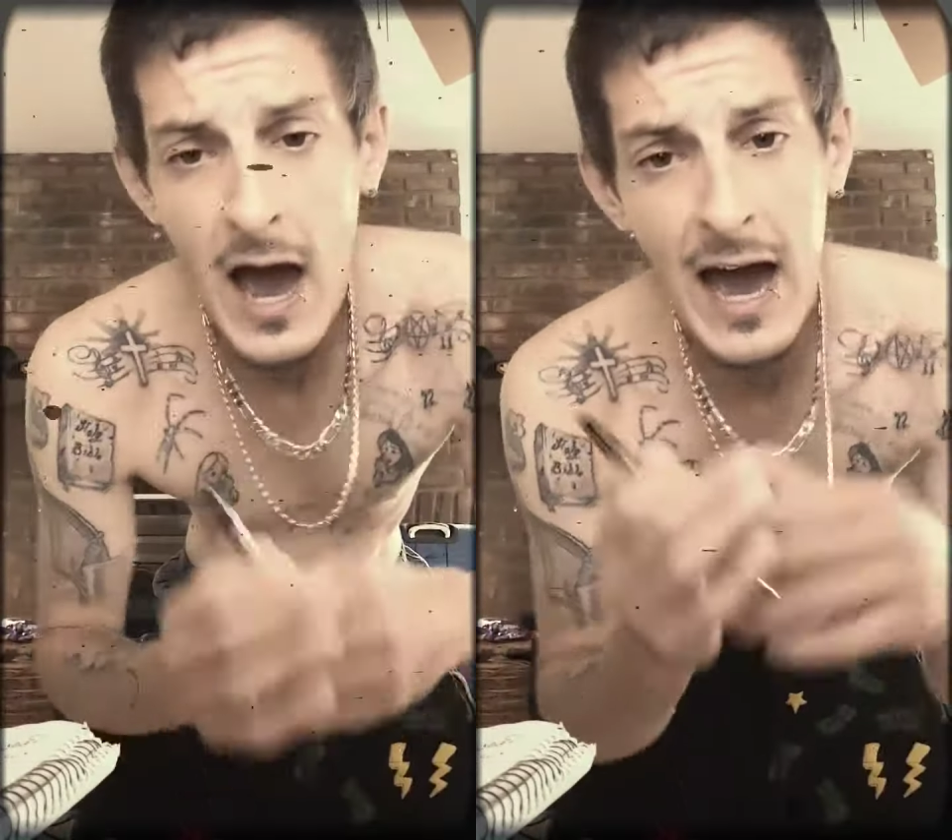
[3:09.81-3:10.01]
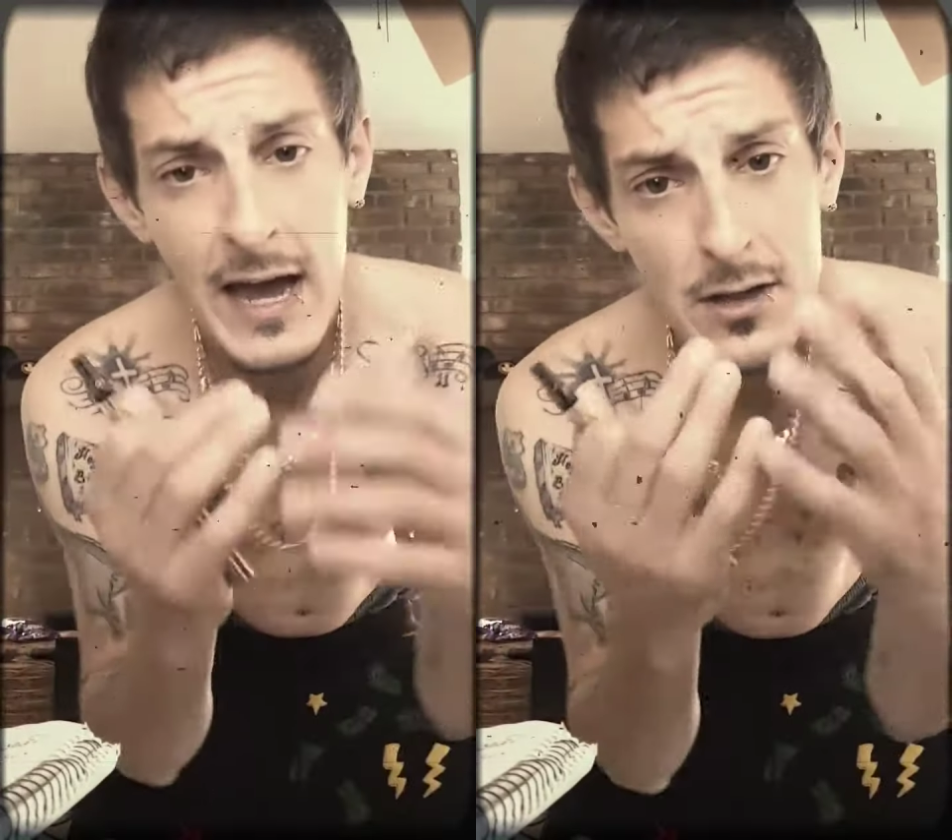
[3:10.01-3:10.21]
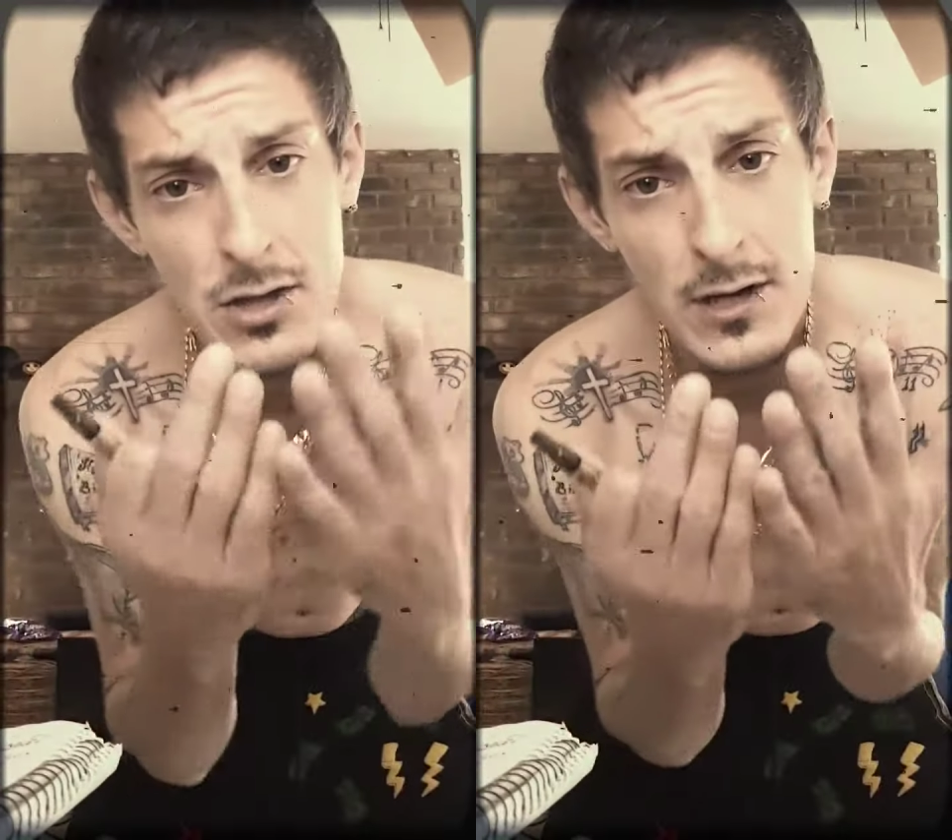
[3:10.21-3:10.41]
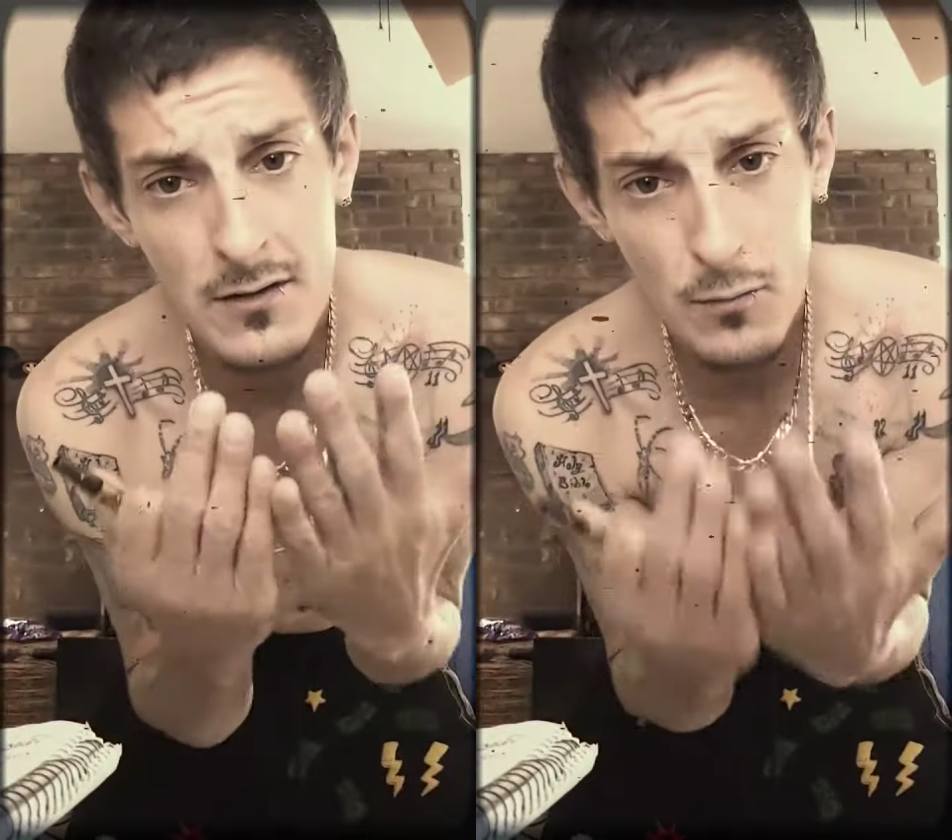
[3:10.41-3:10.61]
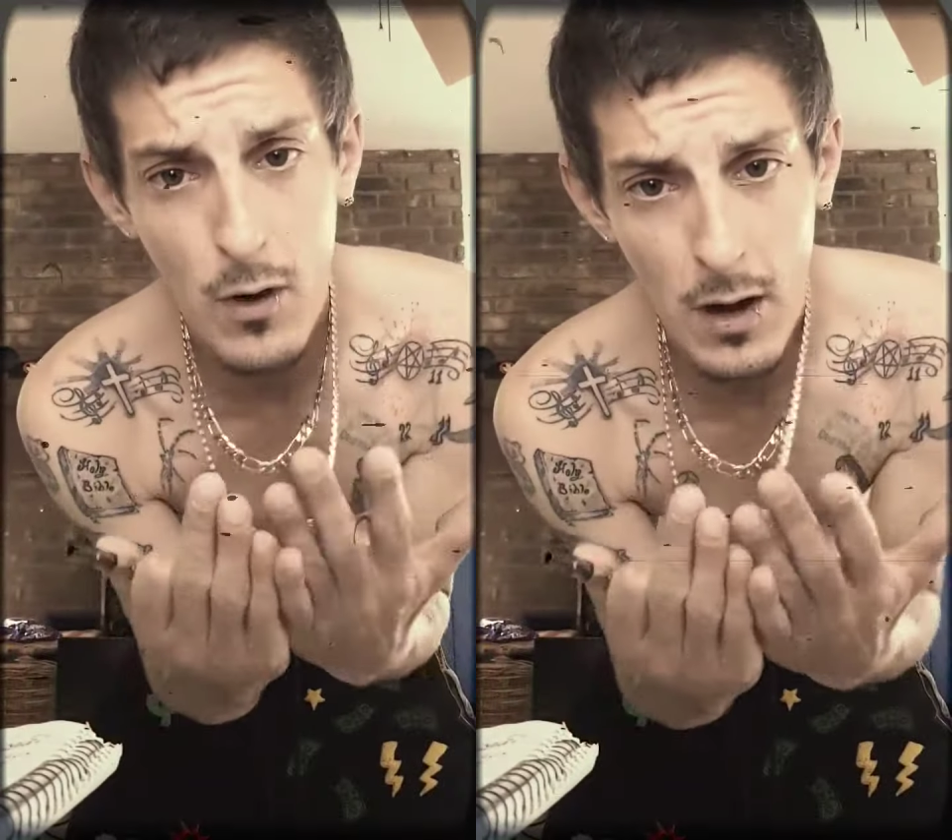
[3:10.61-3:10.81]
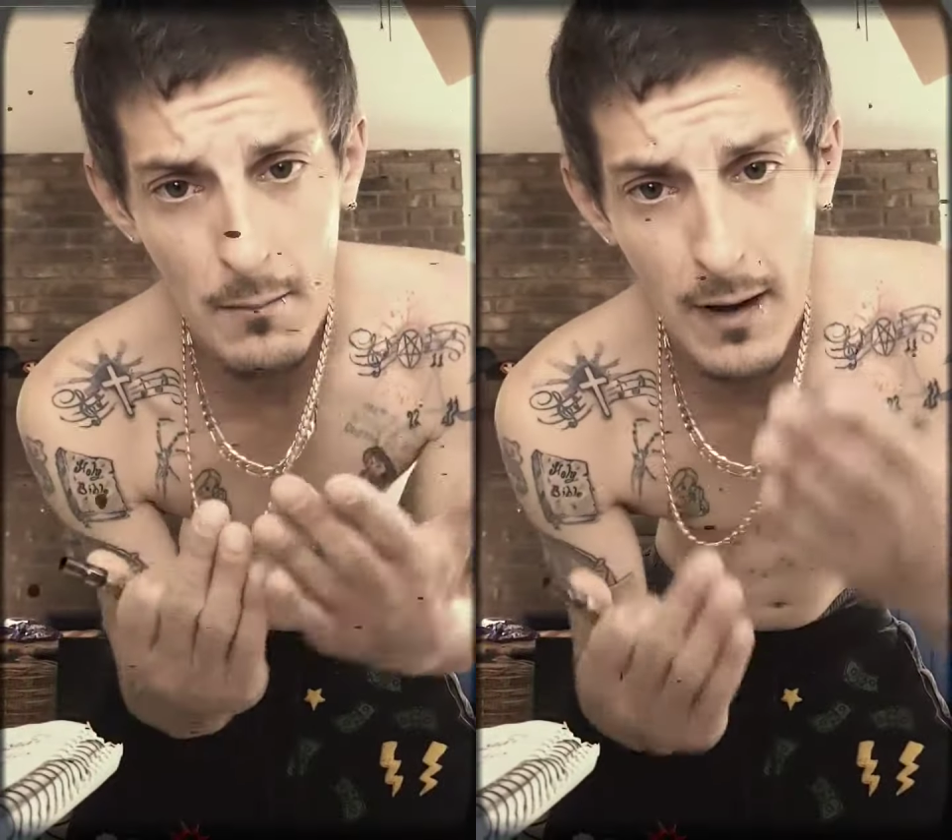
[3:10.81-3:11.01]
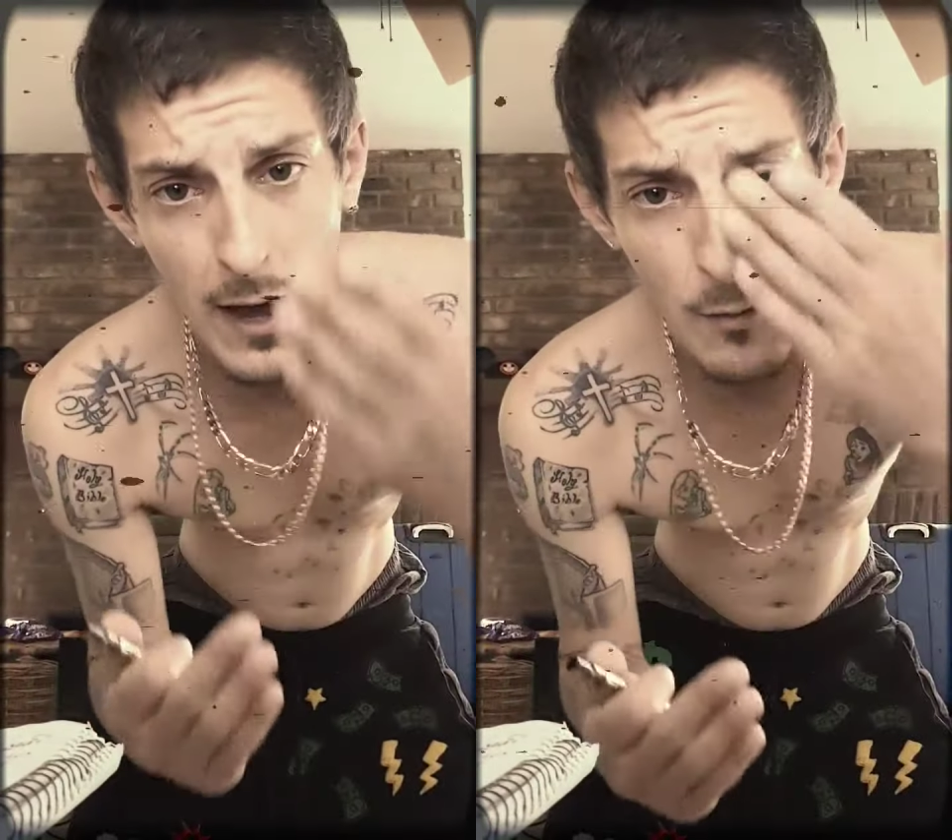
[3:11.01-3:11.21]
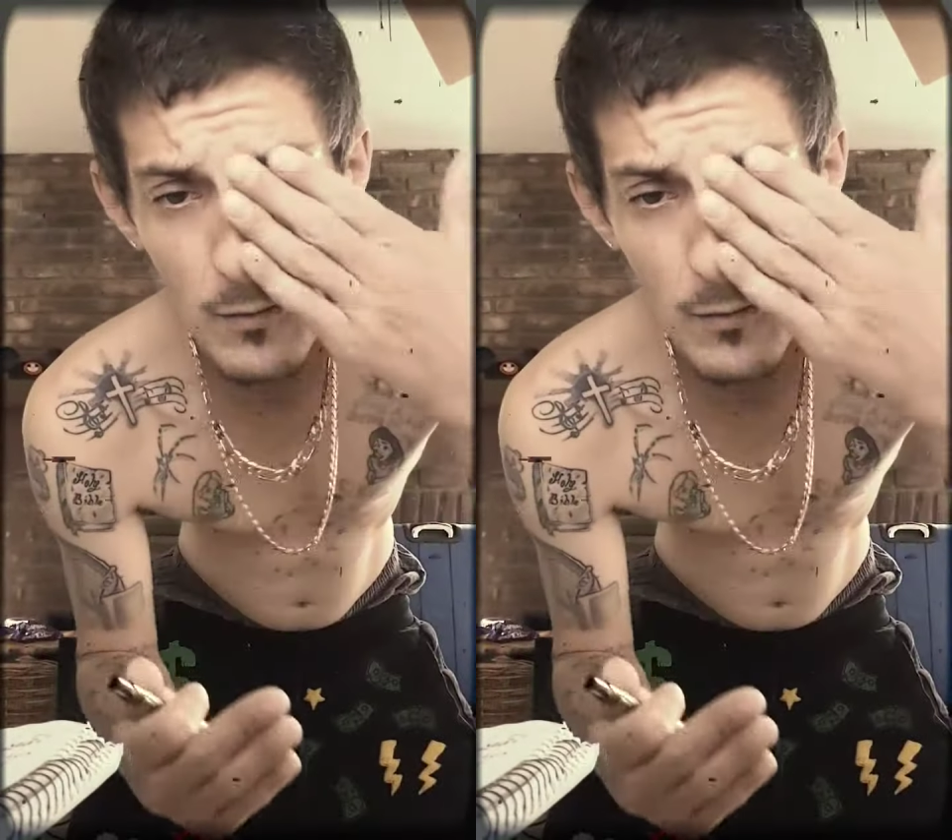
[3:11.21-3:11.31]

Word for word: I just want my